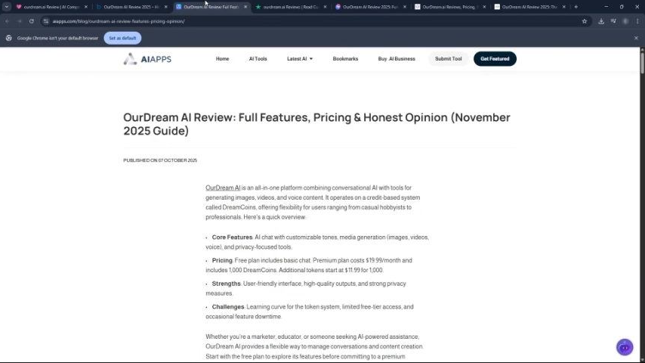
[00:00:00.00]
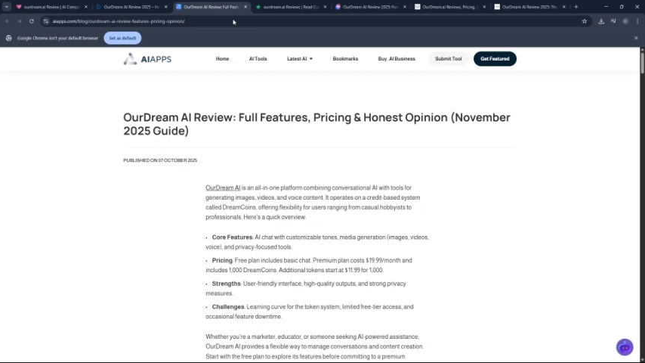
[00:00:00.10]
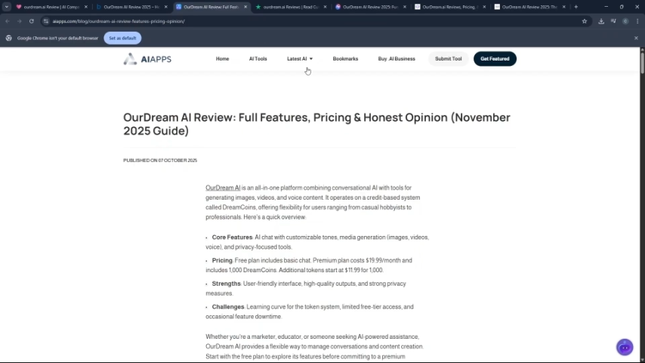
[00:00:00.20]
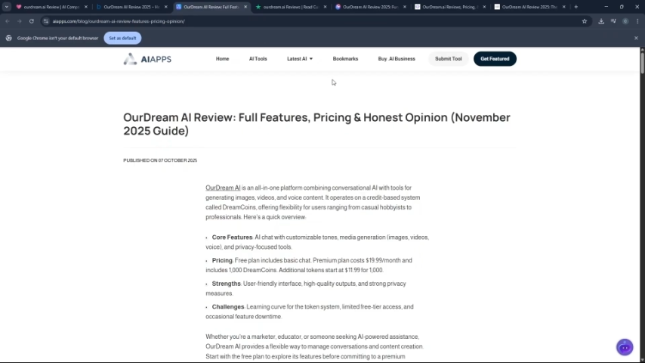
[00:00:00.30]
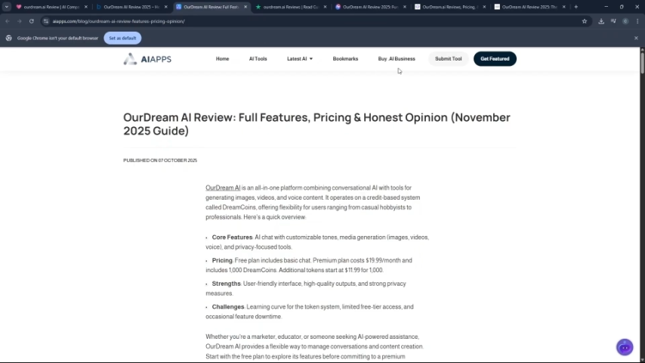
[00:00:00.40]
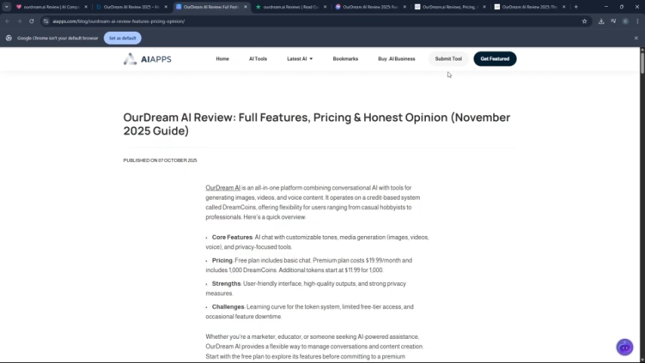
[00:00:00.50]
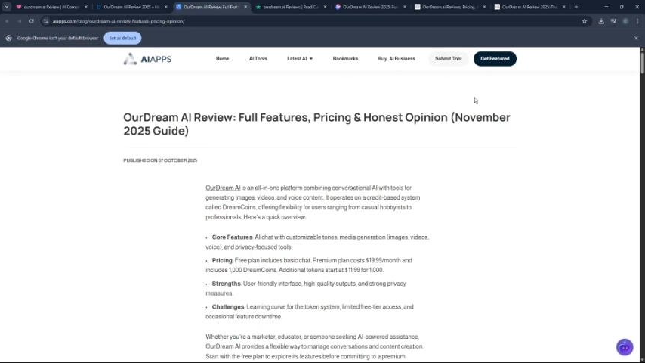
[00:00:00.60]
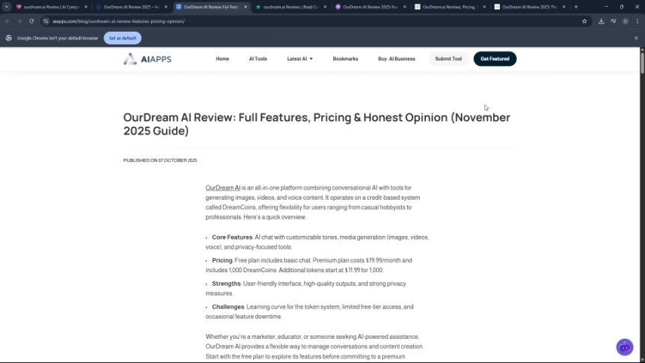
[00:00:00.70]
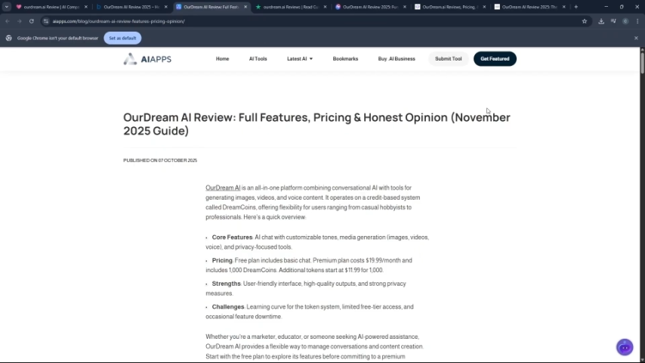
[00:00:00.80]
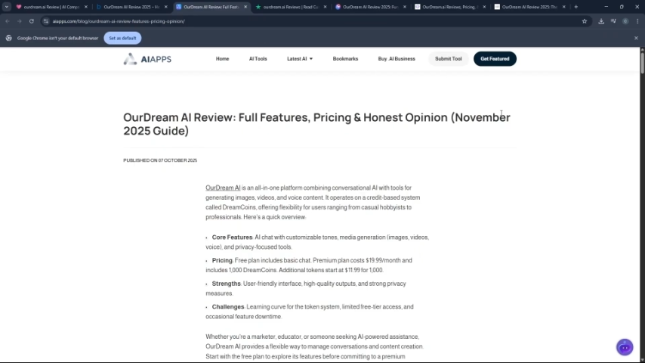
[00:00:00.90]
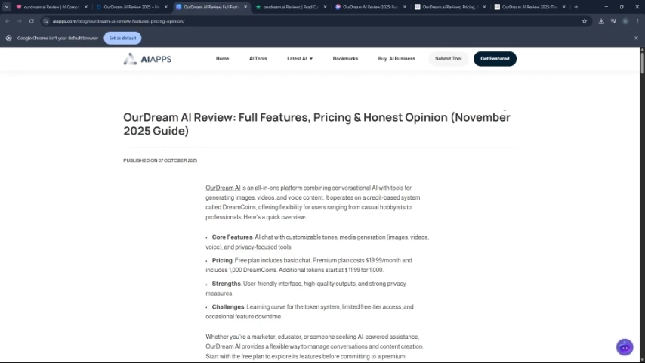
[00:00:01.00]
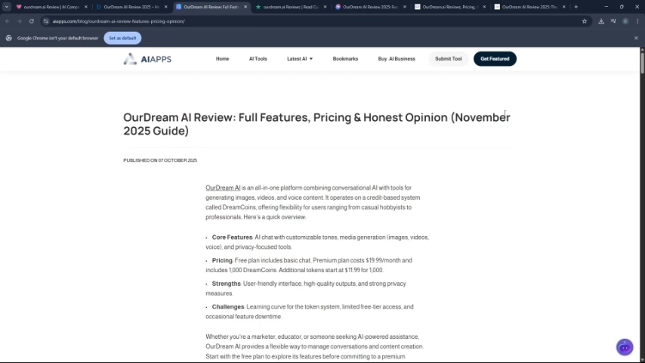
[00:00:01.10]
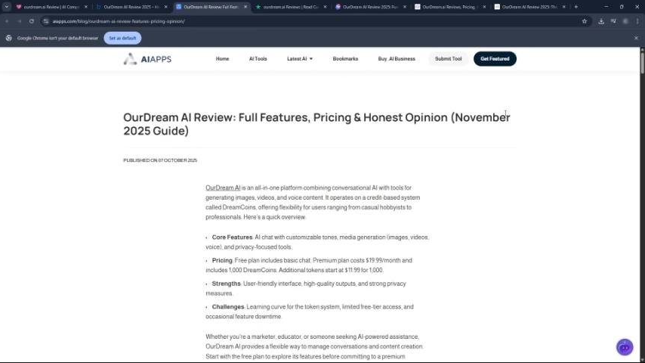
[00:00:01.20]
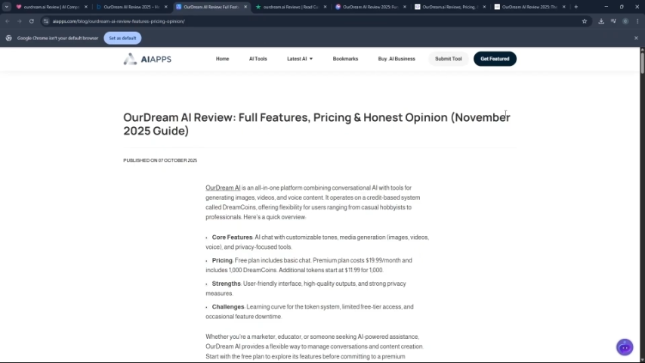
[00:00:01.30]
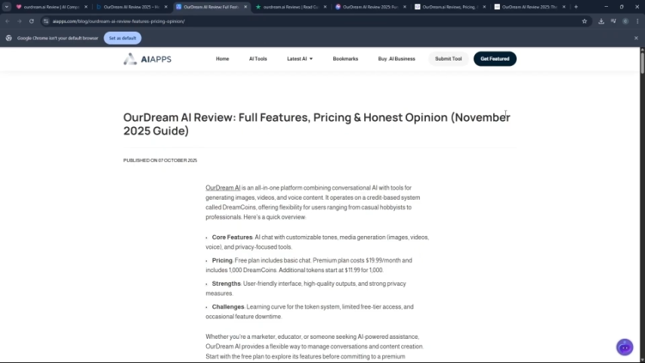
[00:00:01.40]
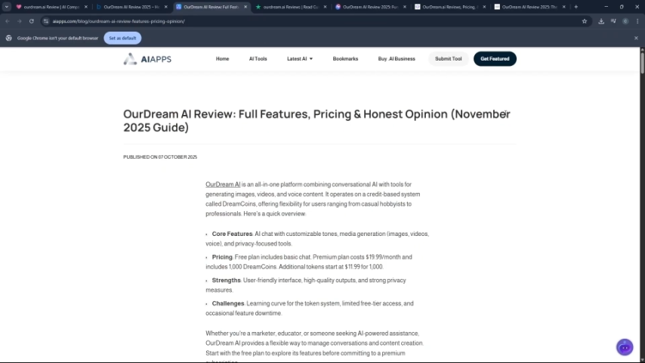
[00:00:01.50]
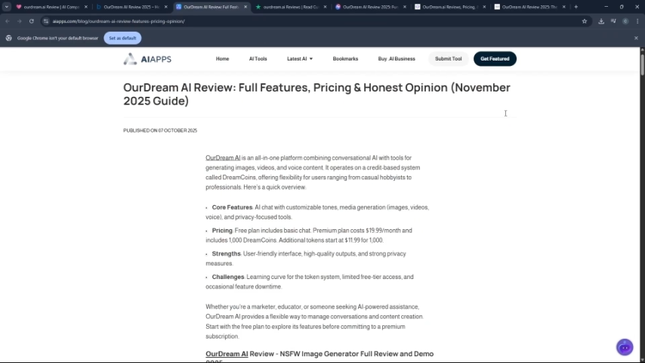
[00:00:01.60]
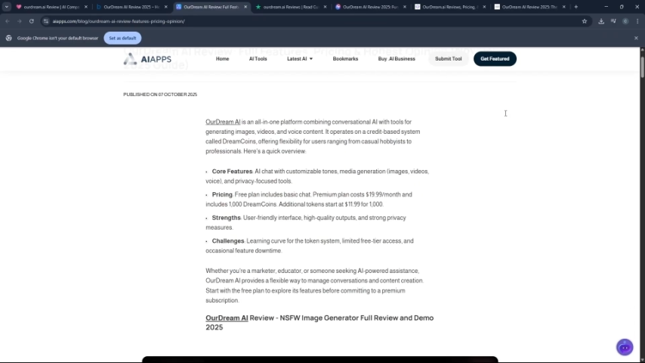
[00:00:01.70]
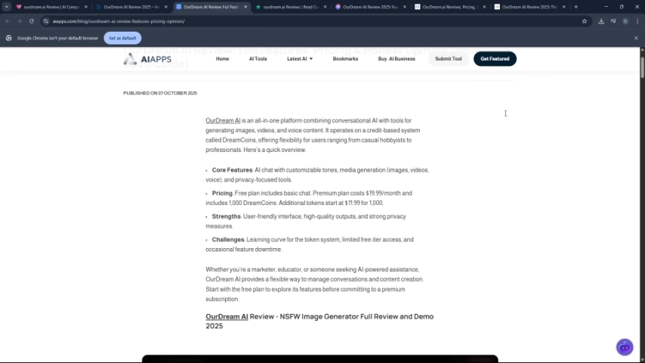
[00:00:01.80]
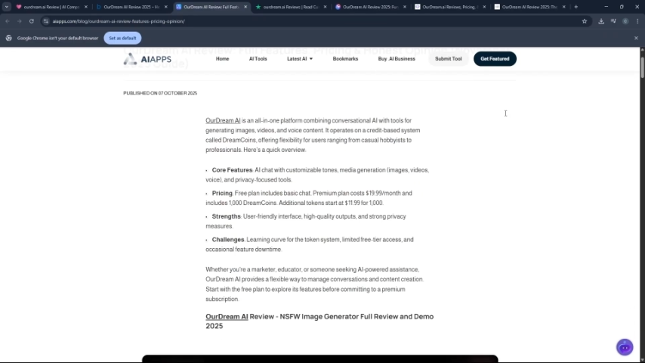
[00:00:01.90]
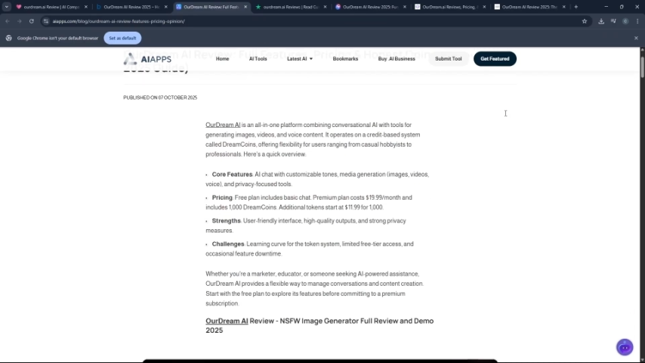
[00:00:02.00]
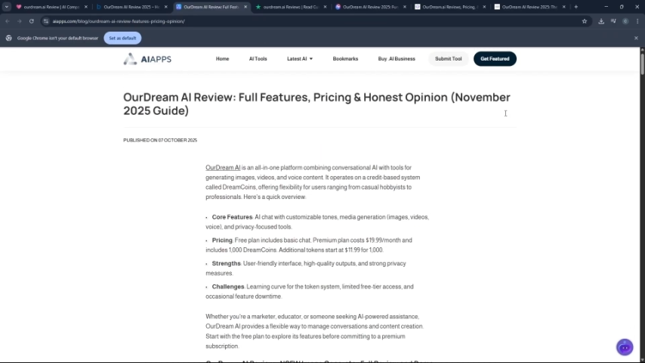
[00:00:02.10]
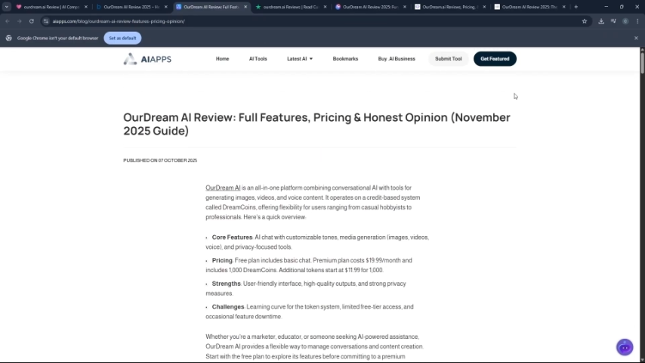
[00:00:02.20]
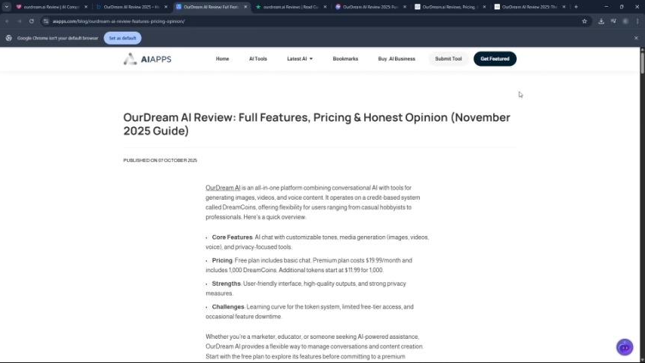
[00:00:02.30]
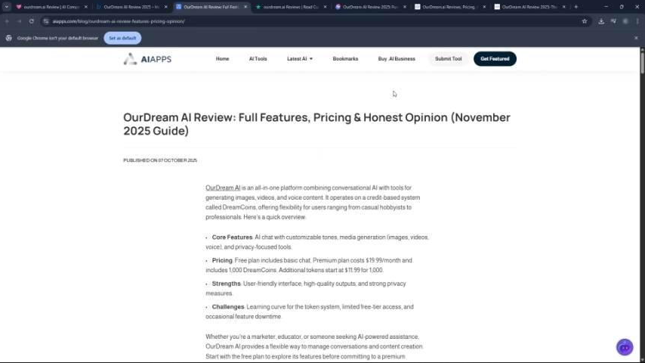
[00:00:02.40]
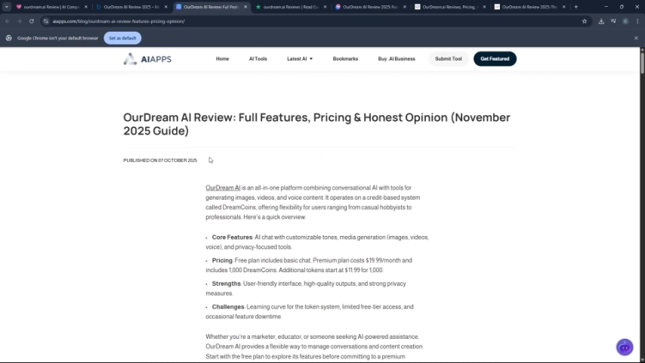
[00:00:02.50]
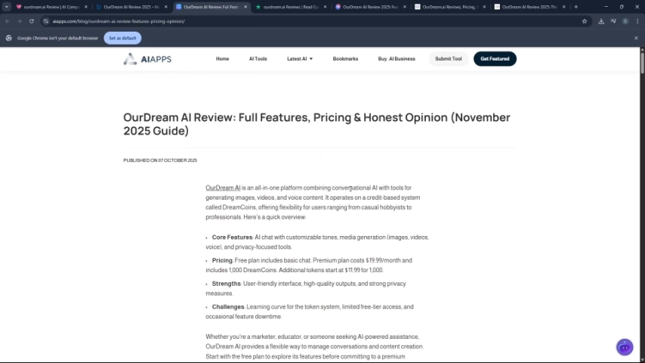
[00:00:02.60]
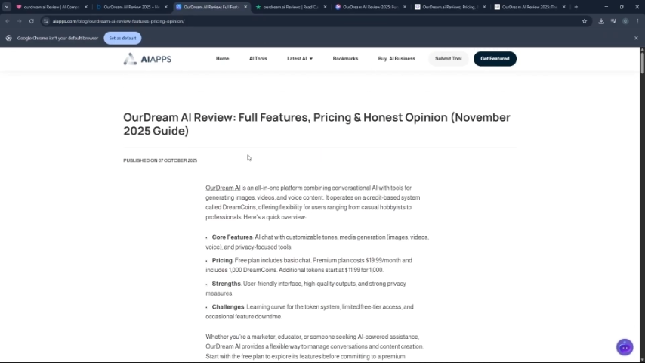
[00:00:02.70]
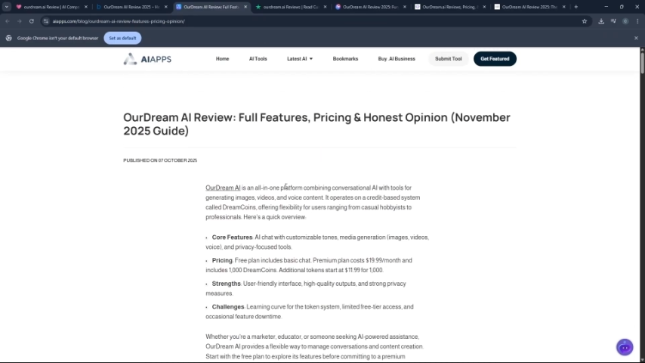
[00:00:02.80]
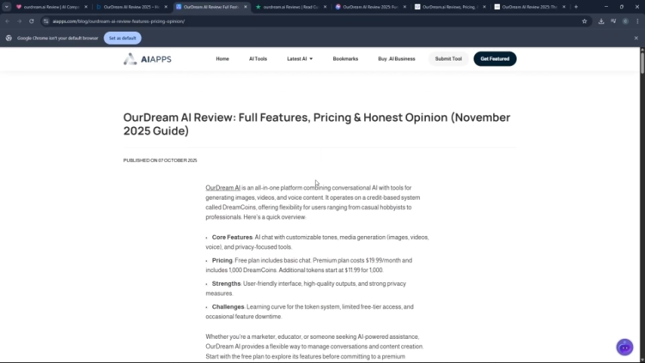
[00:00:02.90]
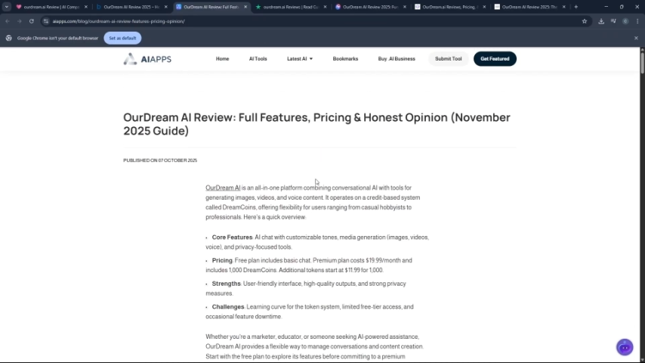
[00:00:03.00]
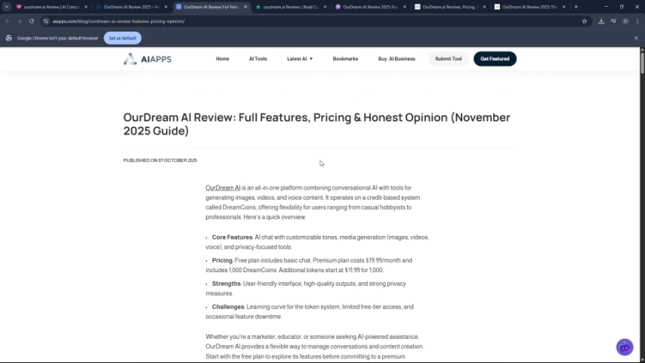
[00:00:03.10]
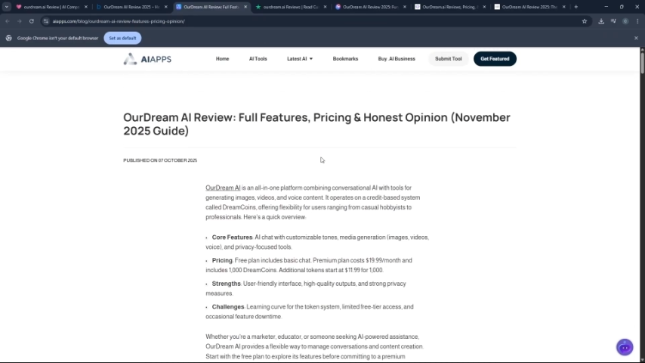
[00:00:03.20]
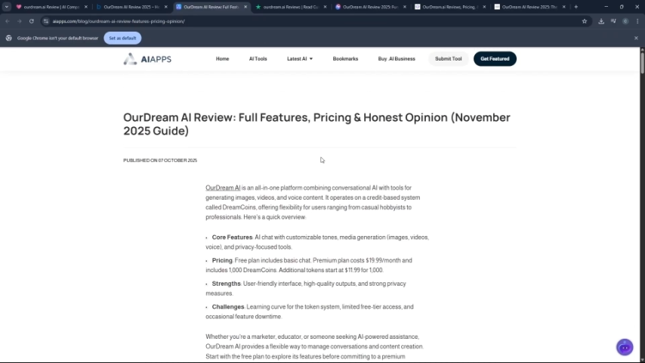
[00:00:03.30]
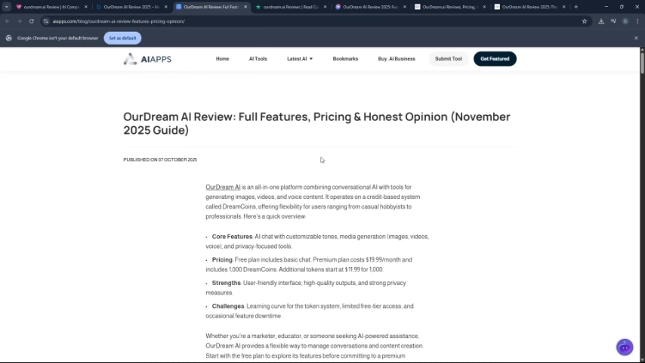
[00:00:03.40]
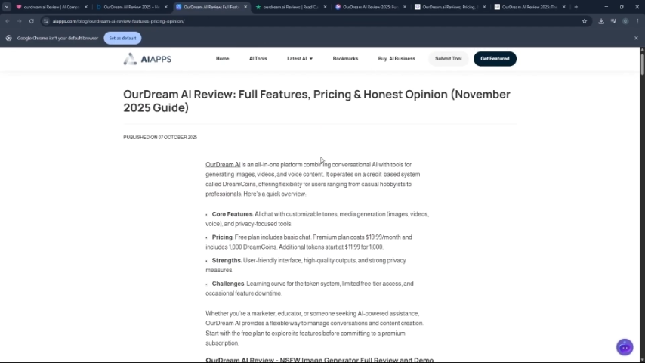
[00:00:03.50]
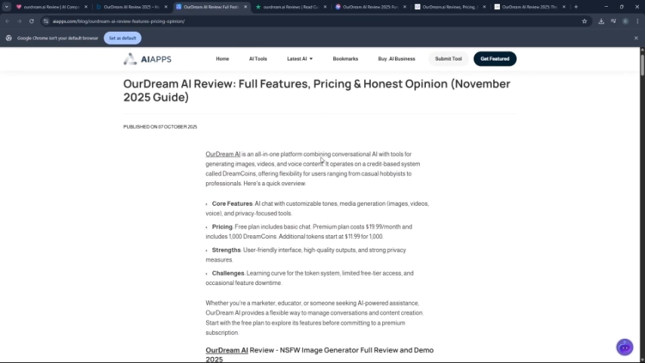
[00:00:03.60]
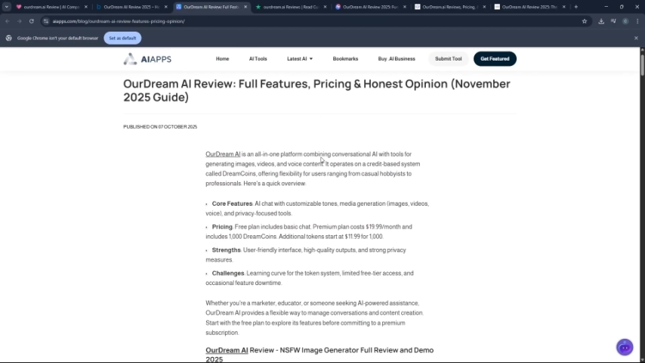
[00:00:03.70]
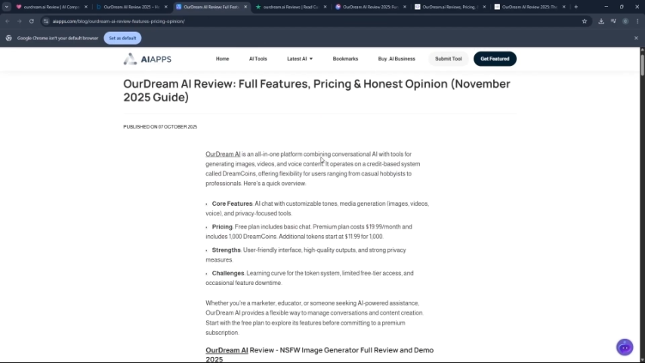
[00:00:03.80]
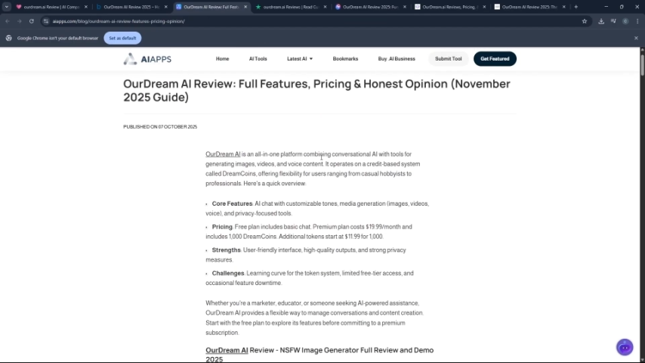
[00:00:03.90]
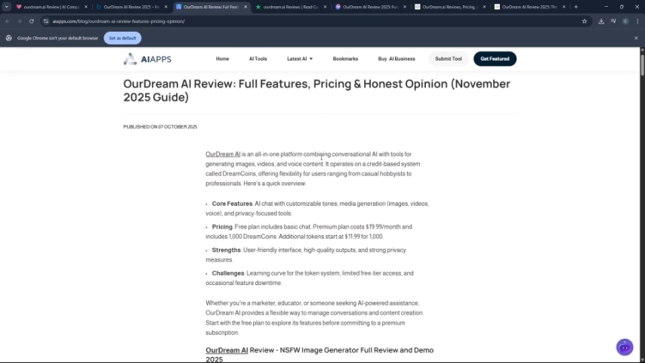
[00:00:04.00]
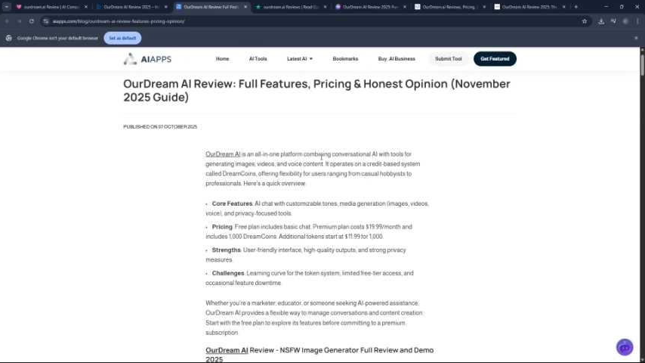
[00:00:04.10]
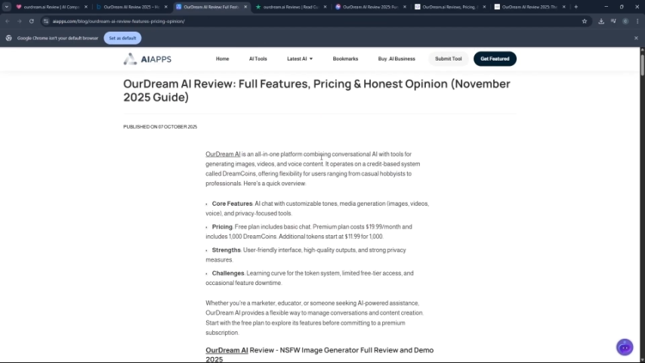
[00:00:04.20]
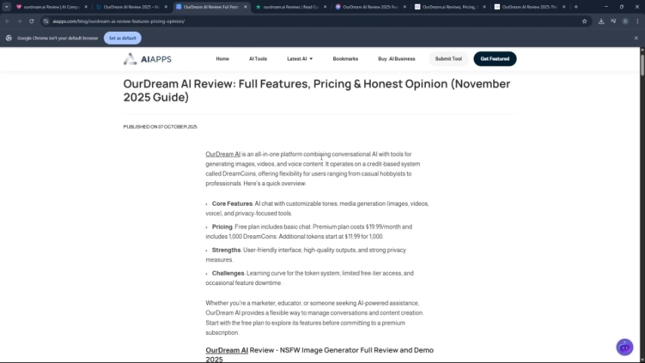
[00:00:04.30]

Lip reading: No face is visible, so there are no lips to read.